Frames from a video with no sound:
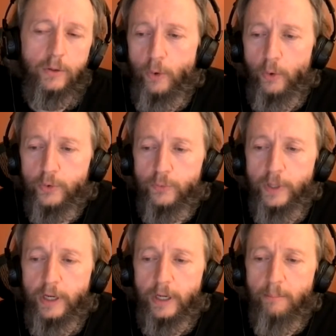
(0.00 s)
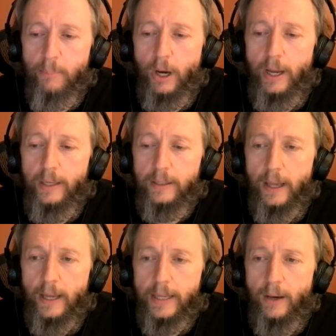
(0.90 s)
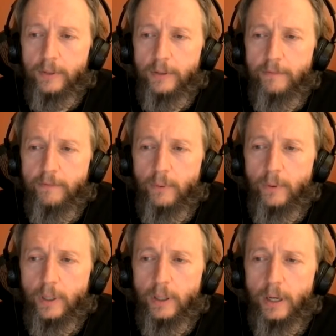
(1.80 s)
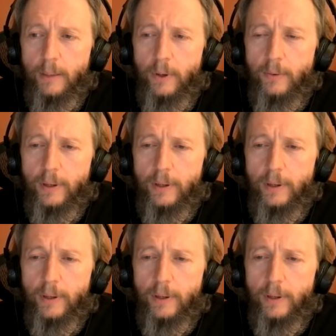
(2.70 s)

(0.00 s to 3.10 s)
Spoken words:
Those three combined accounted for about